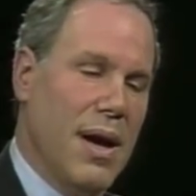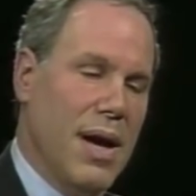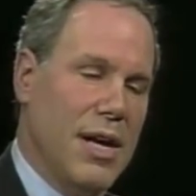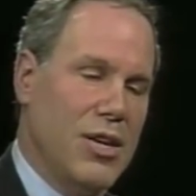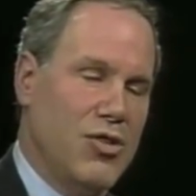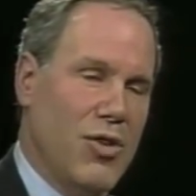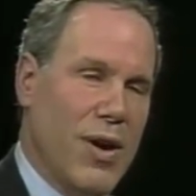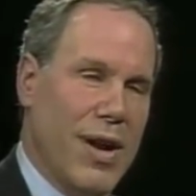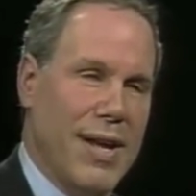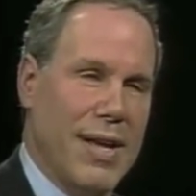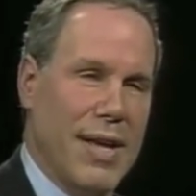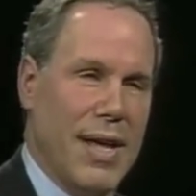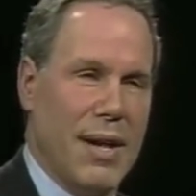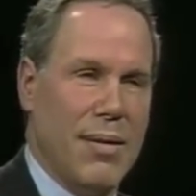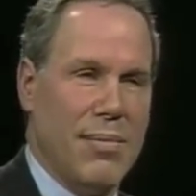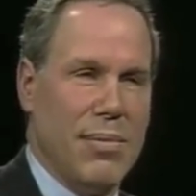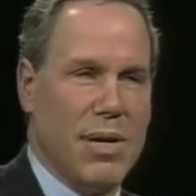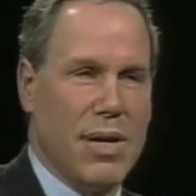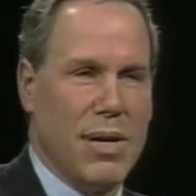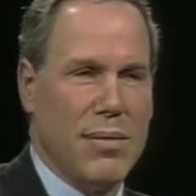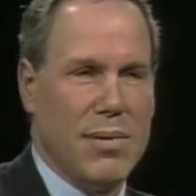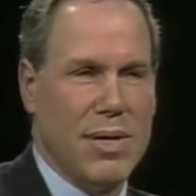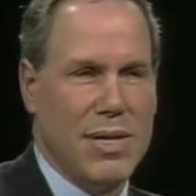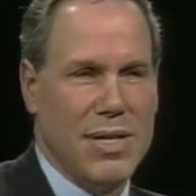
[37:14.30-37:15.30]
I tried to get him
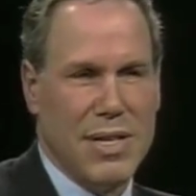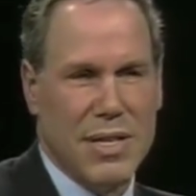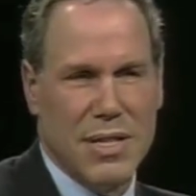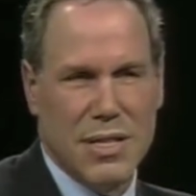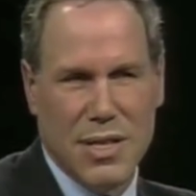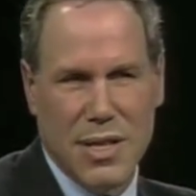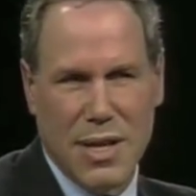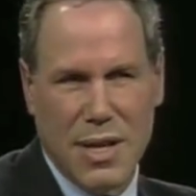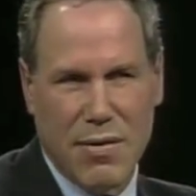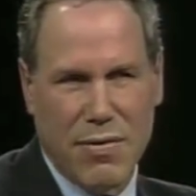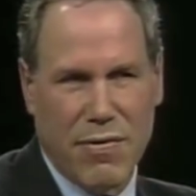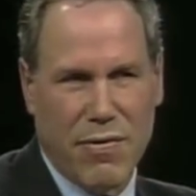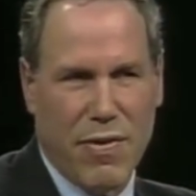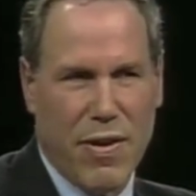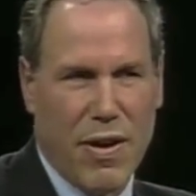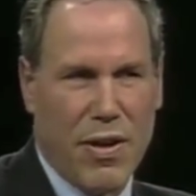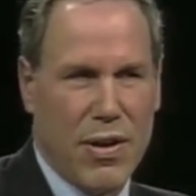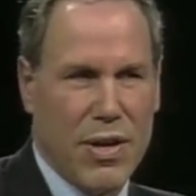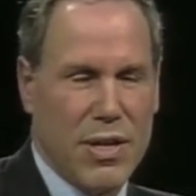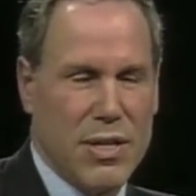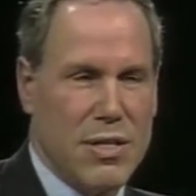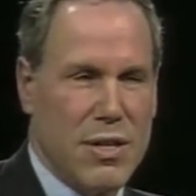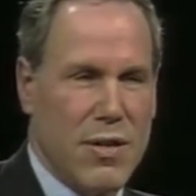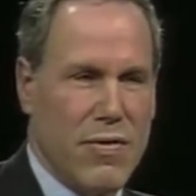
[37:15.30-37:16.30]
to come to Disney at
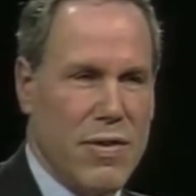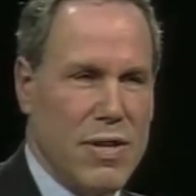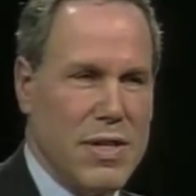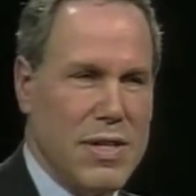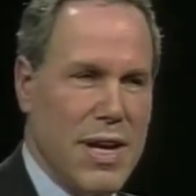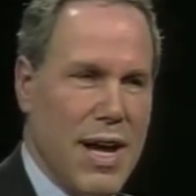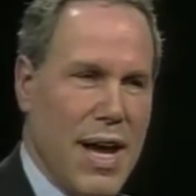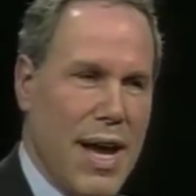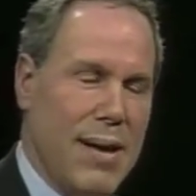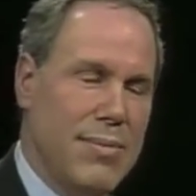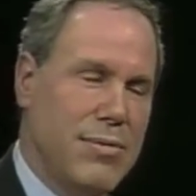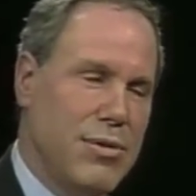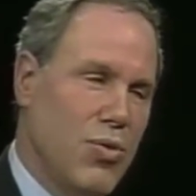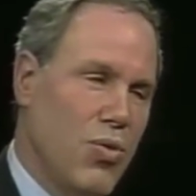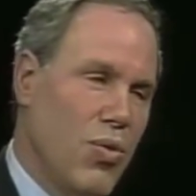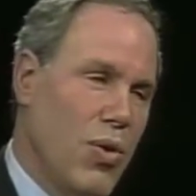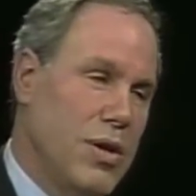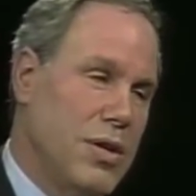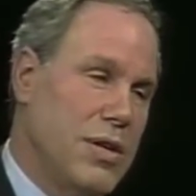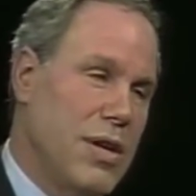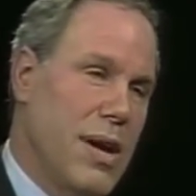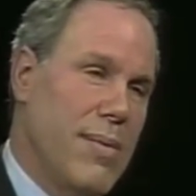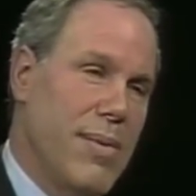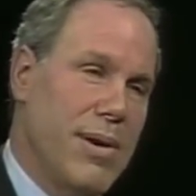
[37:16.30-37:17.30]
various different times. At
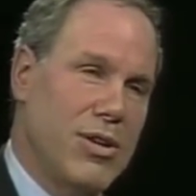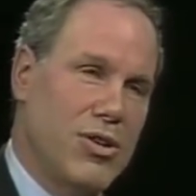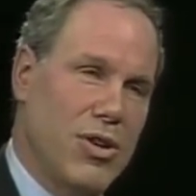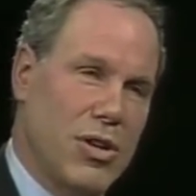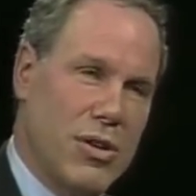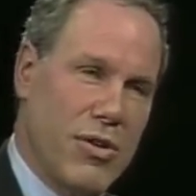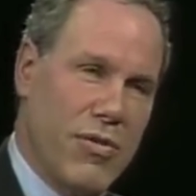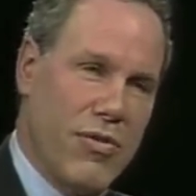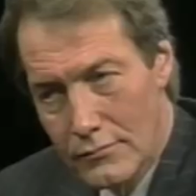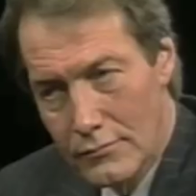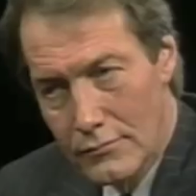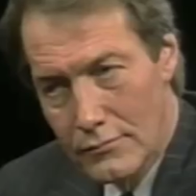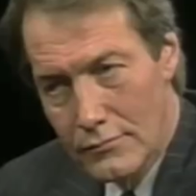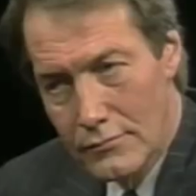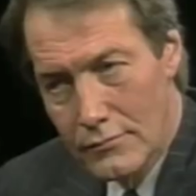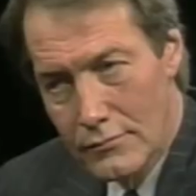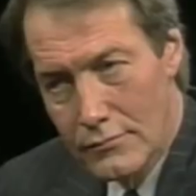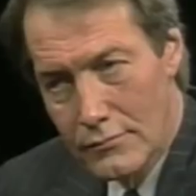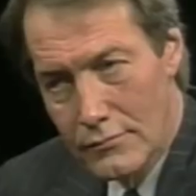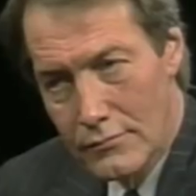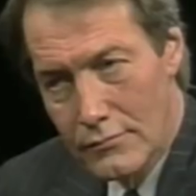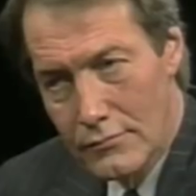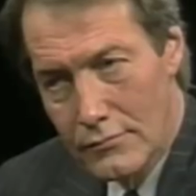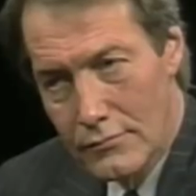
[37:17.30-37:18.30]
one time, I talked to Frank
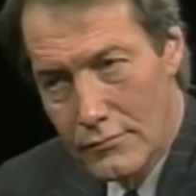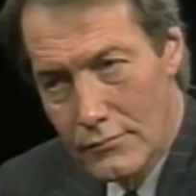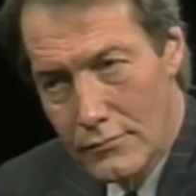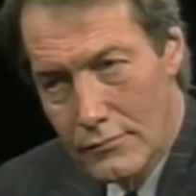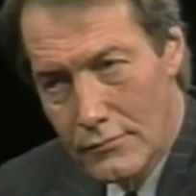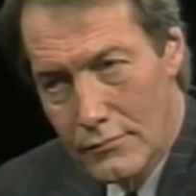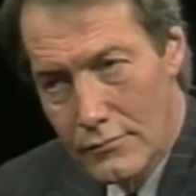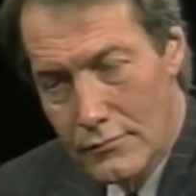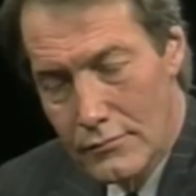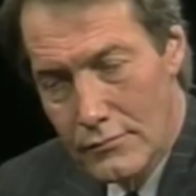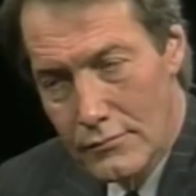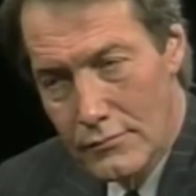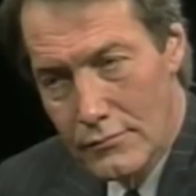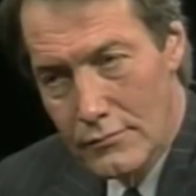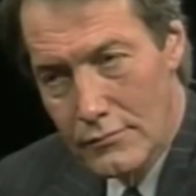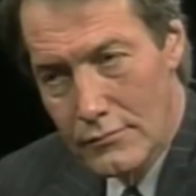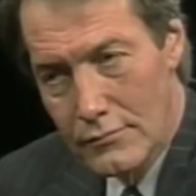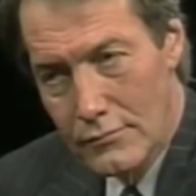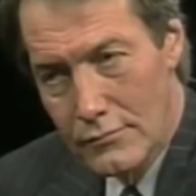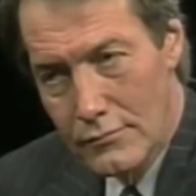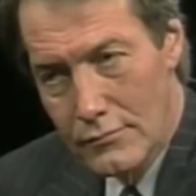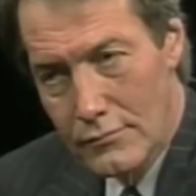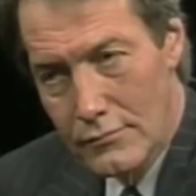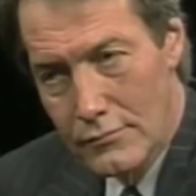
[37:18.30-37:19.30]
Wells about bringing him
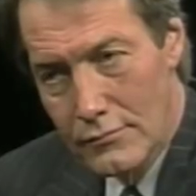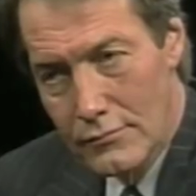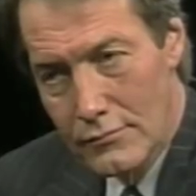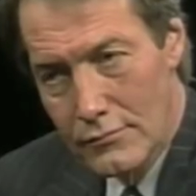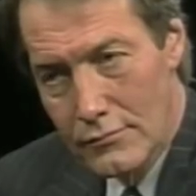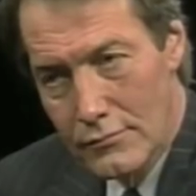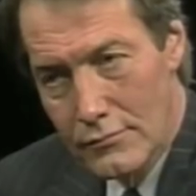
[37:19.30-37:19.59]
in,